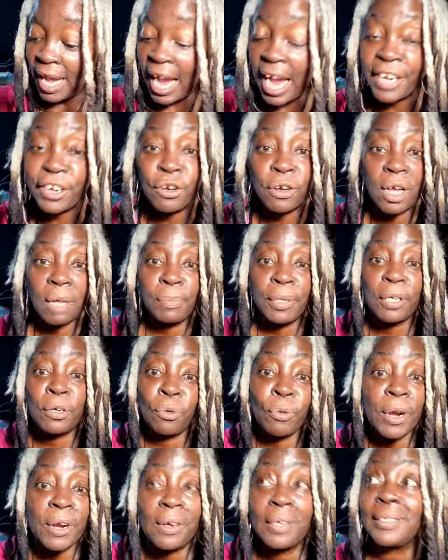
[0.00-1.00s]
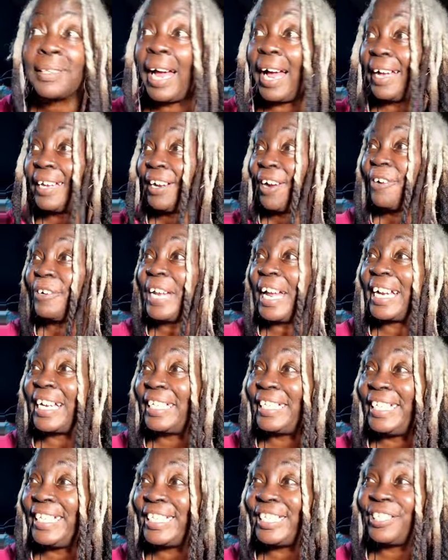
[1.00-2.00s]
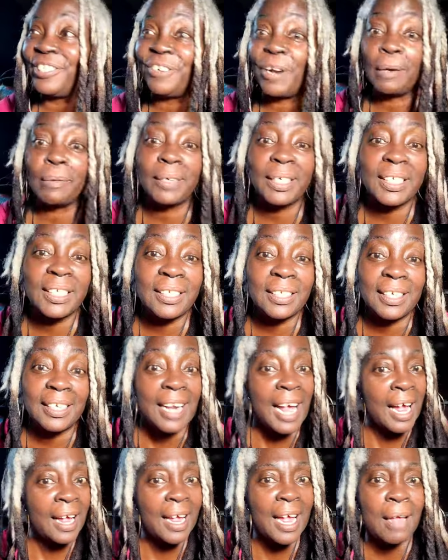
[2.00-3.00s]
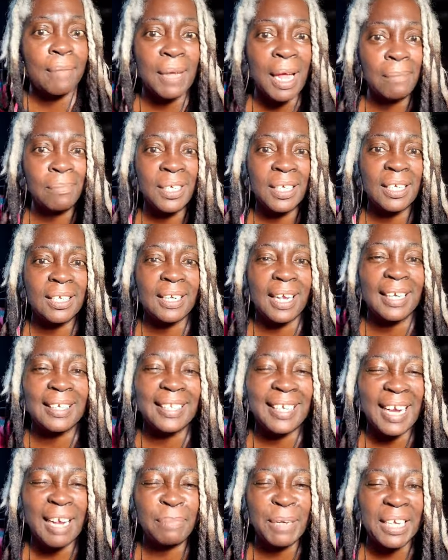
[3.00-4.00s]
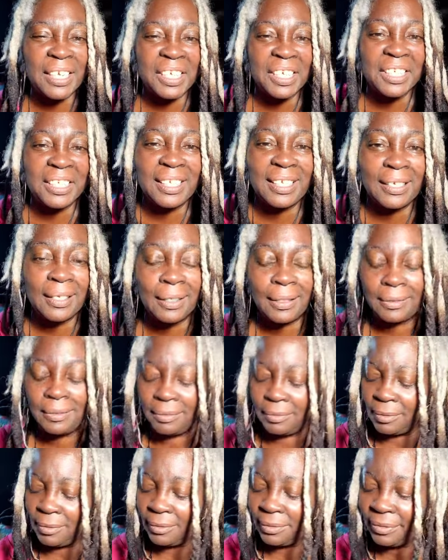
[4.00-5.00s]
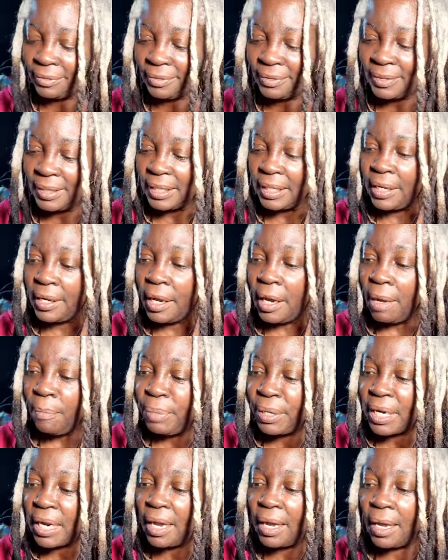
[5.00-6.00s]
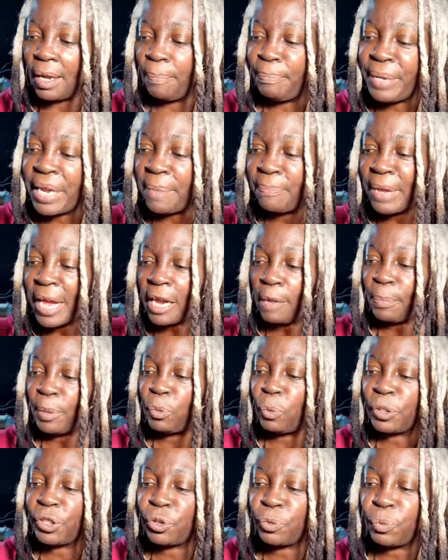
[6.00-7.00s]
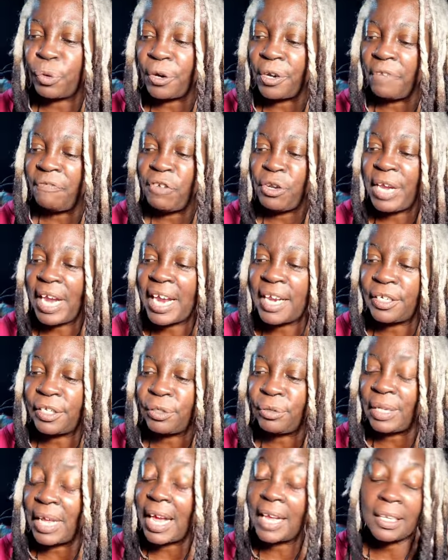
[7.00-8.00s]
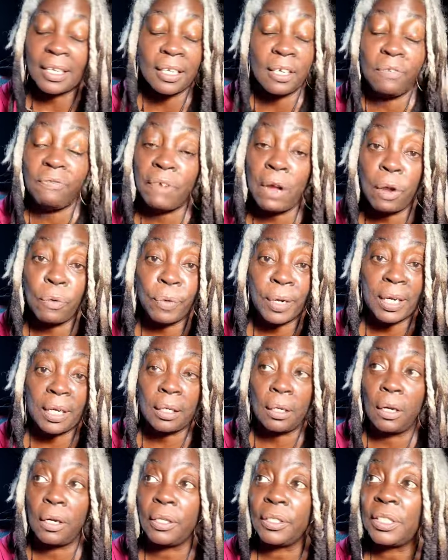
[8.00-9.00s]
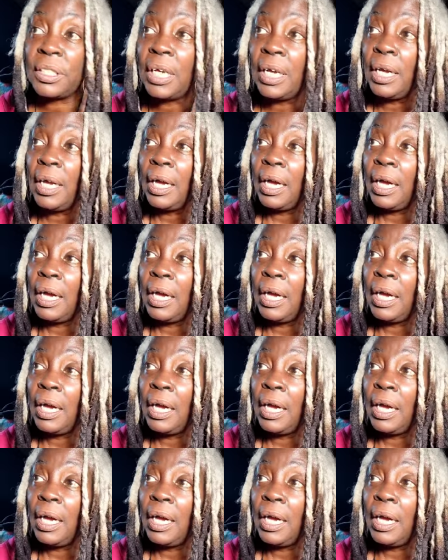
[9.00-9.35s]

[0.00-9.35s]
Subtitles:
I know a couple of queries. I heard that glitch too. I really did. I'm good like that. I'm that good kid. Oof. But be impeccable with your word. If you can't do that, then you've already lost.